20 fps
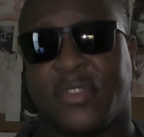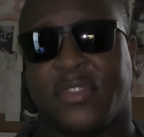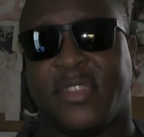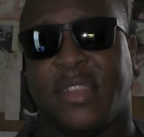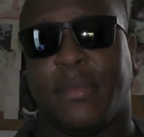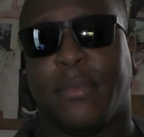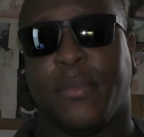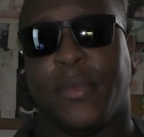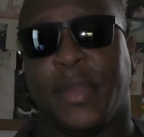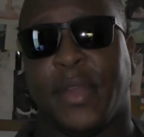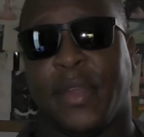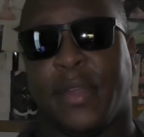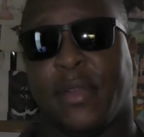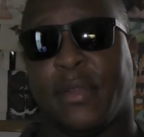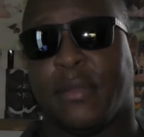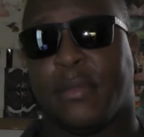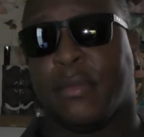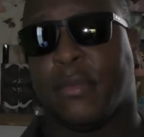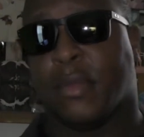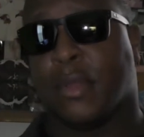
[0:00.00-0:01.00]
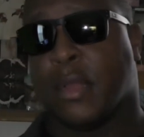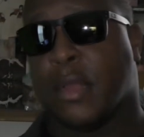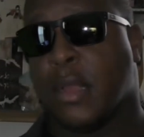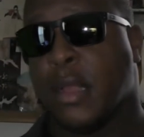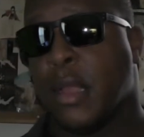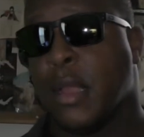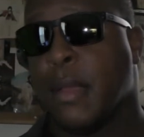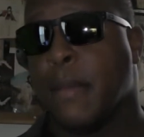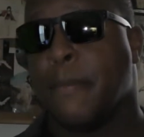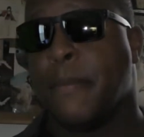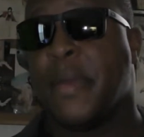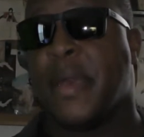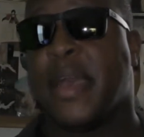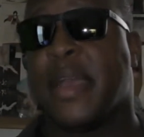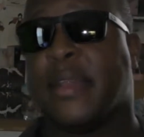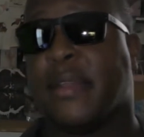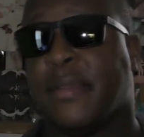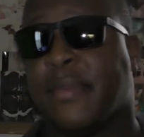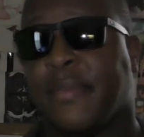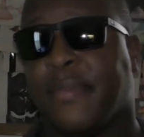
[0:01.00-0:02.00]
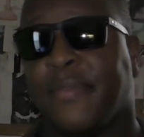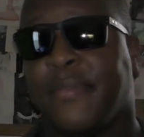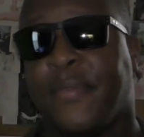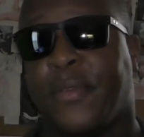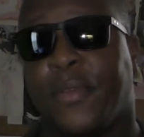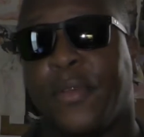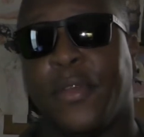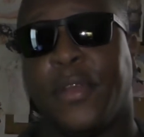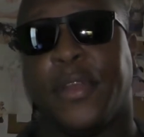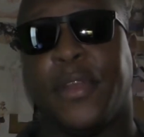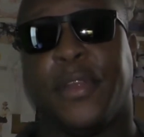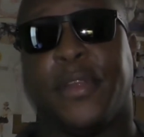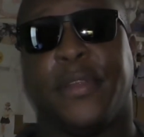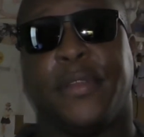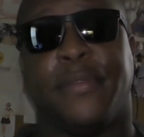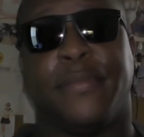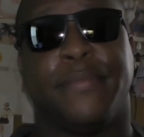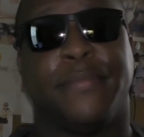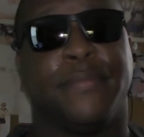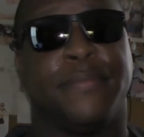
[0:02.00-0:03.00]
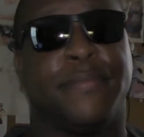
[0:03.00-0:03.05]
somewhere. But for